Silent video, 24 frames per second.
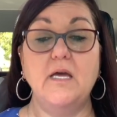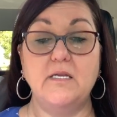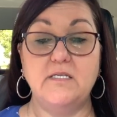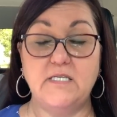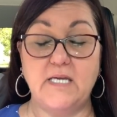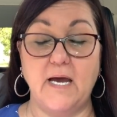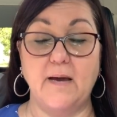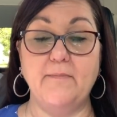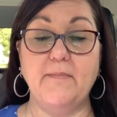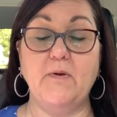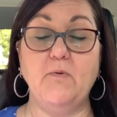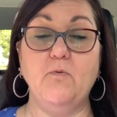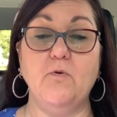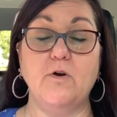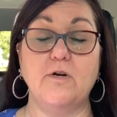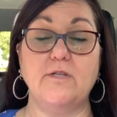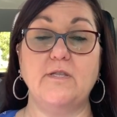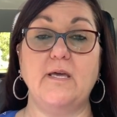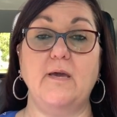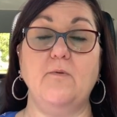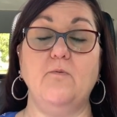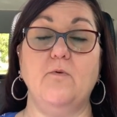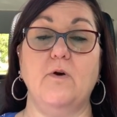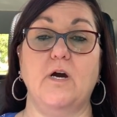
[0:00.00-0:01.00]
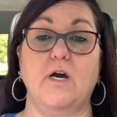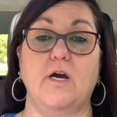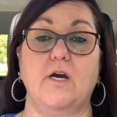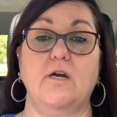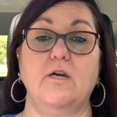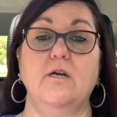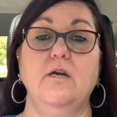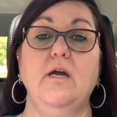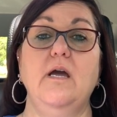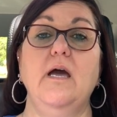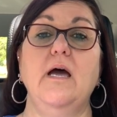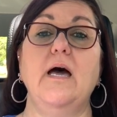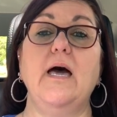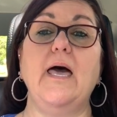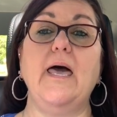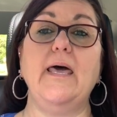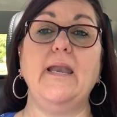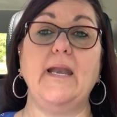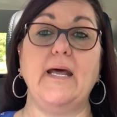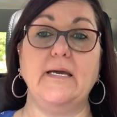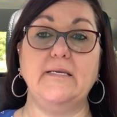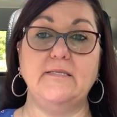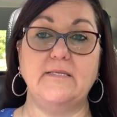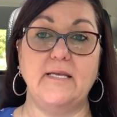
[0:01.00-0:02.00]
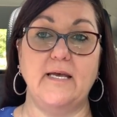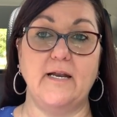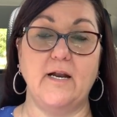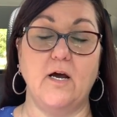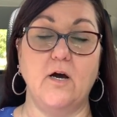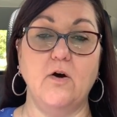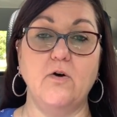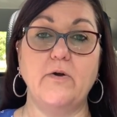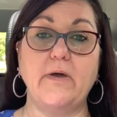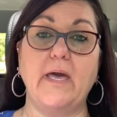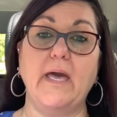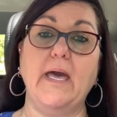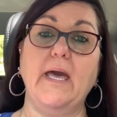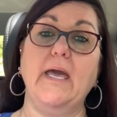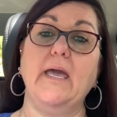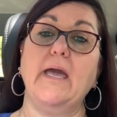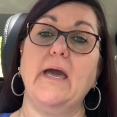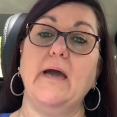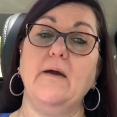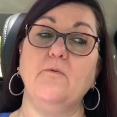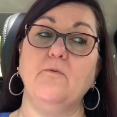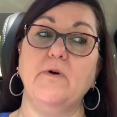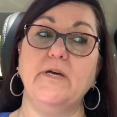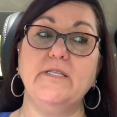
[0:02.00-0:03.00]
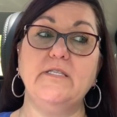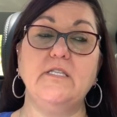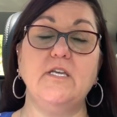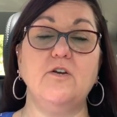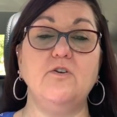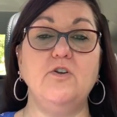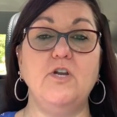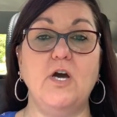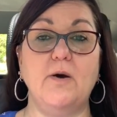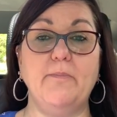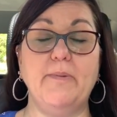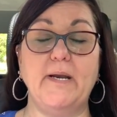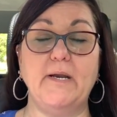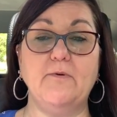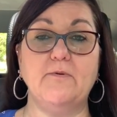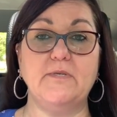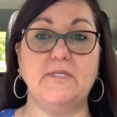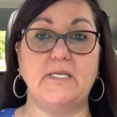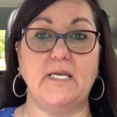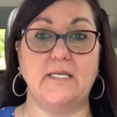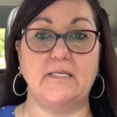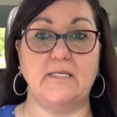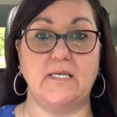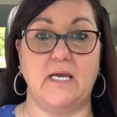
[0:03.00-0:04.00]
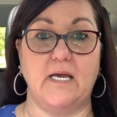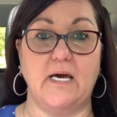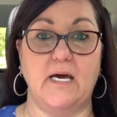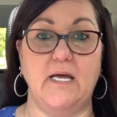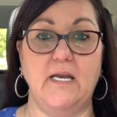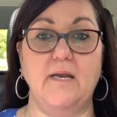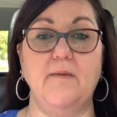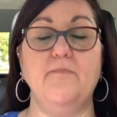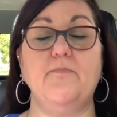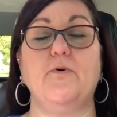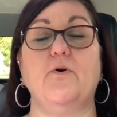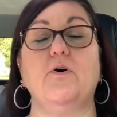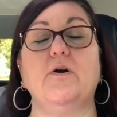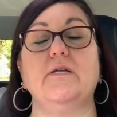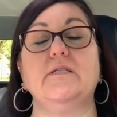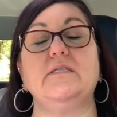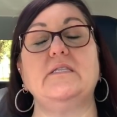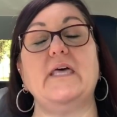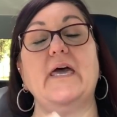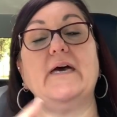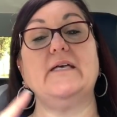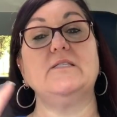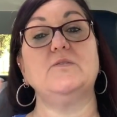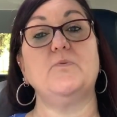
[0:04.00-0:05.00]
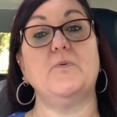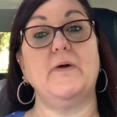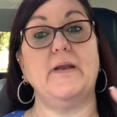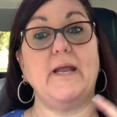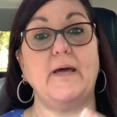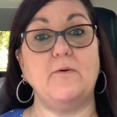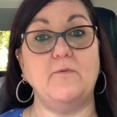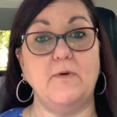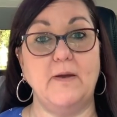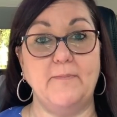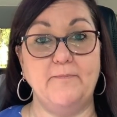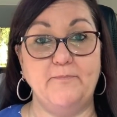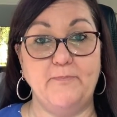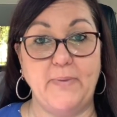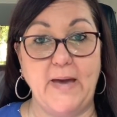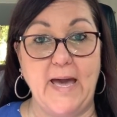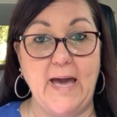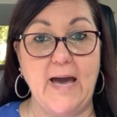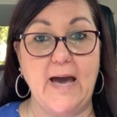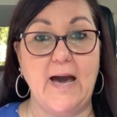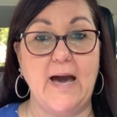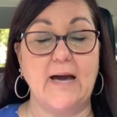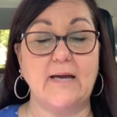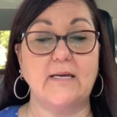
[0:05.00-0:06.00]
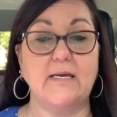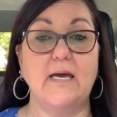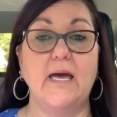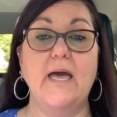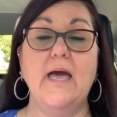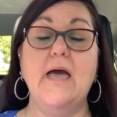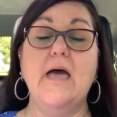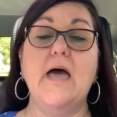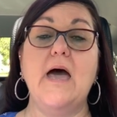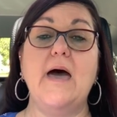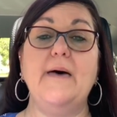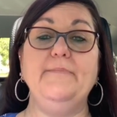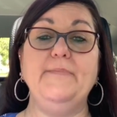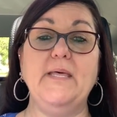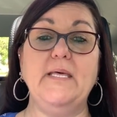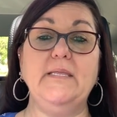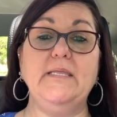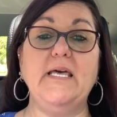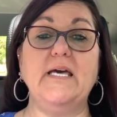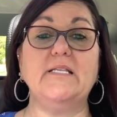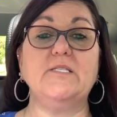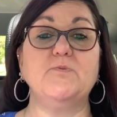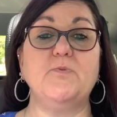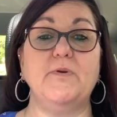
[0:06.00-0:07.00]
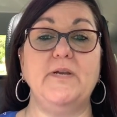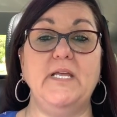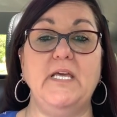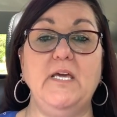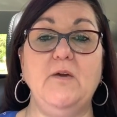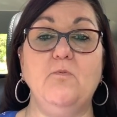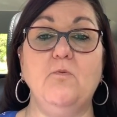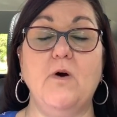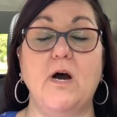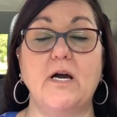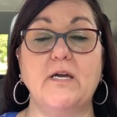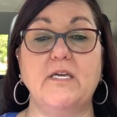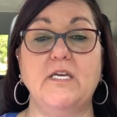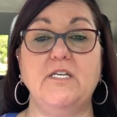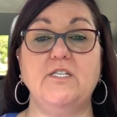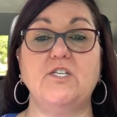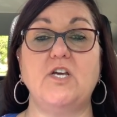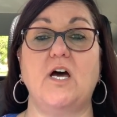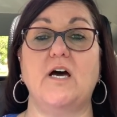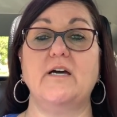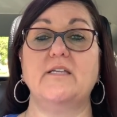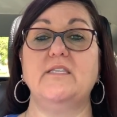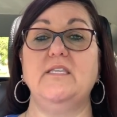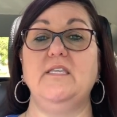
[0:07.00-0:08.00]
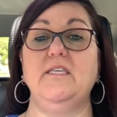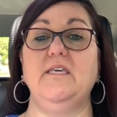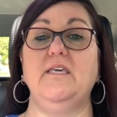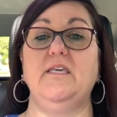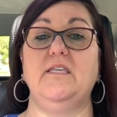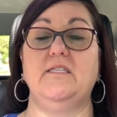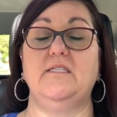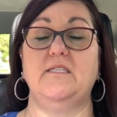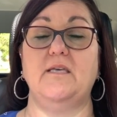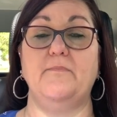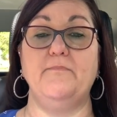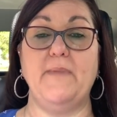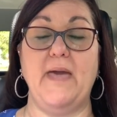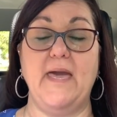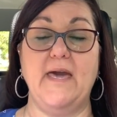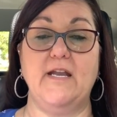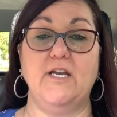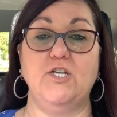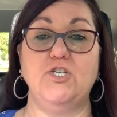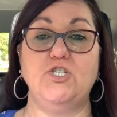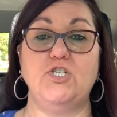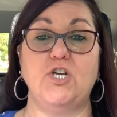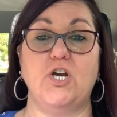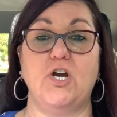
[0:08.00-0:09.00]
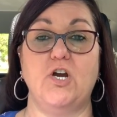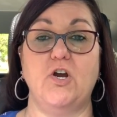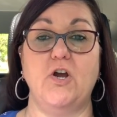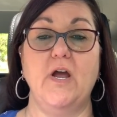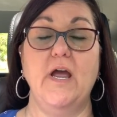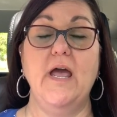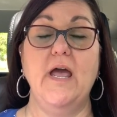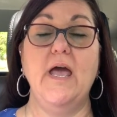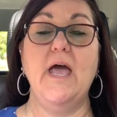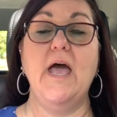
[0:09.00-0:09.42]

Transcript: tell me where they were. And I said, okay. I went there, nobody was at the cutting board. That's when I went back, and then that's when he walkie-talkie the manager.